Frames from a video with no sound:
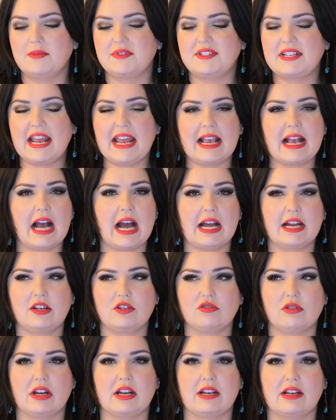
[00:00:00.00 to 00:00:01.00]
Staying
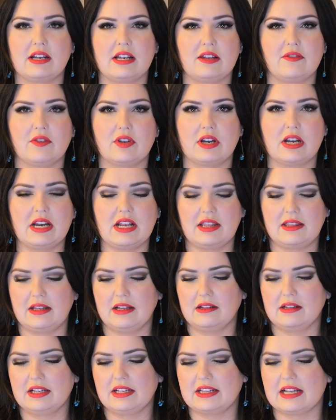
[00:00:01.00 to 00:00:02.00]
hydrated even,
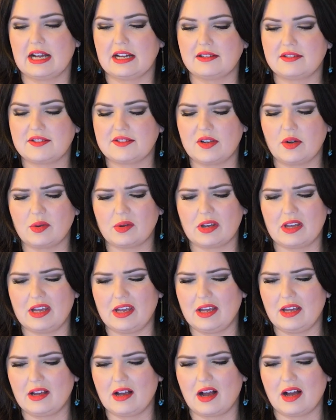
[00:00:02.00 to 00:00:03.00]
anything like that.
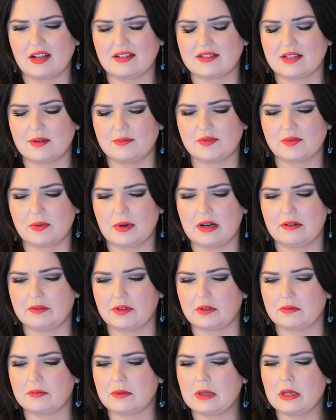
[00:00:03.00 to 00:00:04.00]
Soaking, hot tubs,
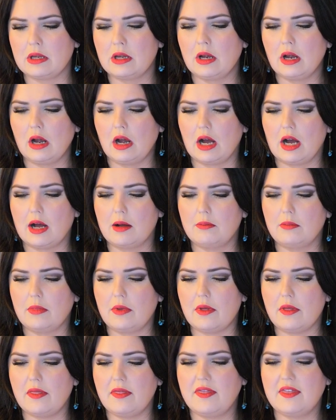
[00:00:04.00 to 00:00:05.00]
whatever.
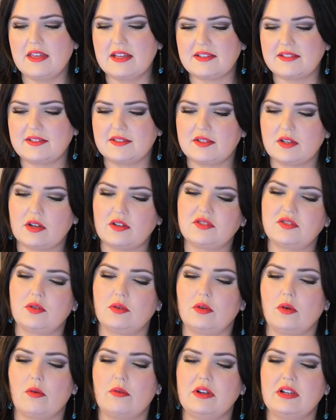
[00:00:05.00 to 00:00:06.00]
This is
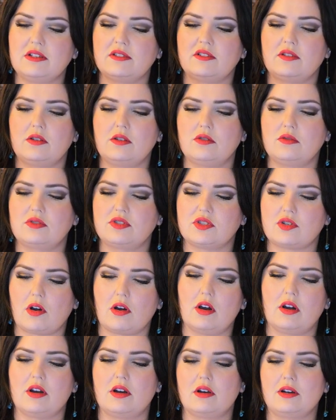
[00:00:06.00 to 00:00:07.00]
also going to
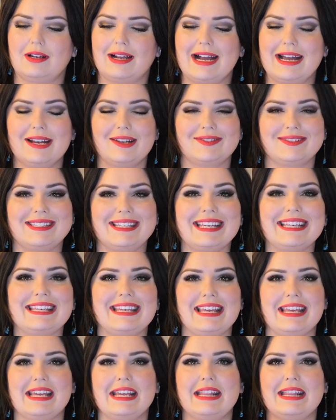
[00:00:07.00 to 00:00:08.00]
start kind of
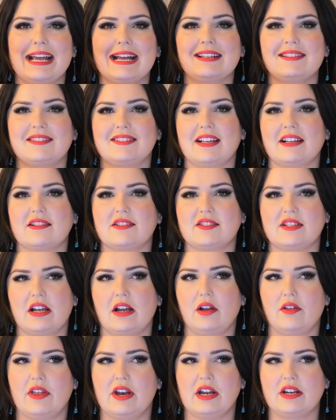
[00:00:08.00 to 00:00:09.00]
kicking in that
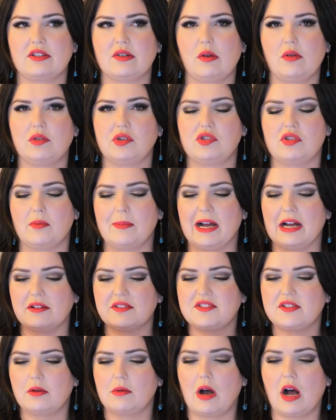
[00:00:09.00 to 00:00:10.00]
sextile that I told you
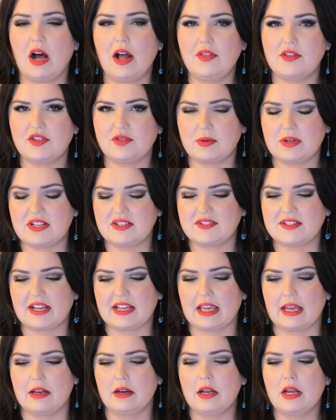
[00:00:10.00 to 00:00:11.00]
about. So on the
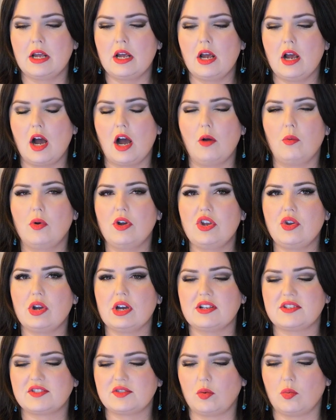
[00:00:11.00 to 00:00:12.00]
22nd, I want you
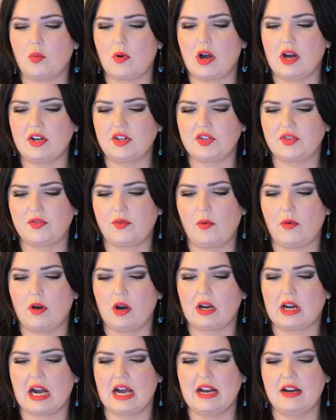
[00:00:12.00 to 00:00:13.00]
guys to watch
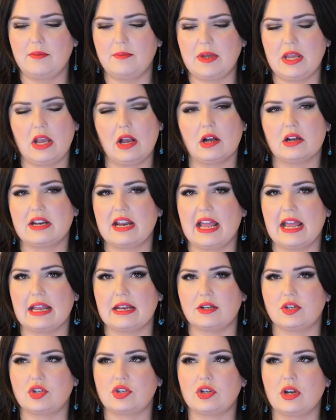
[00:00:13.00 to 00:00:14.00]
for kind of being on
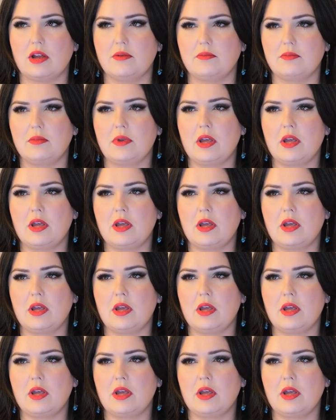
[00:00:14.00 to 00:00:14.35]
edge